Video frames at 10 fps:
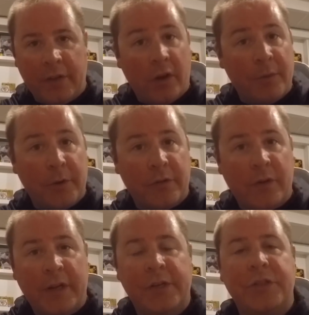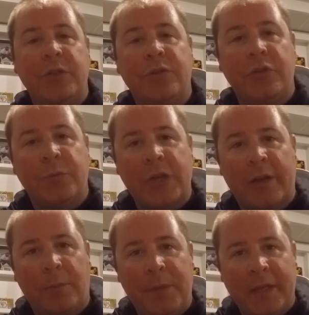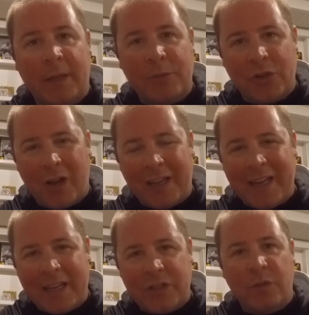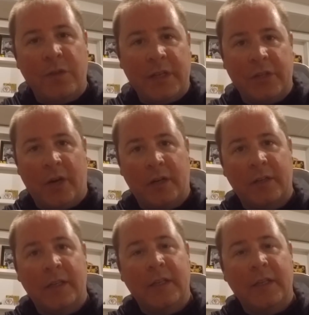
the Automotive Writer's YouTube channel, Pickup Truck and SUV Talk.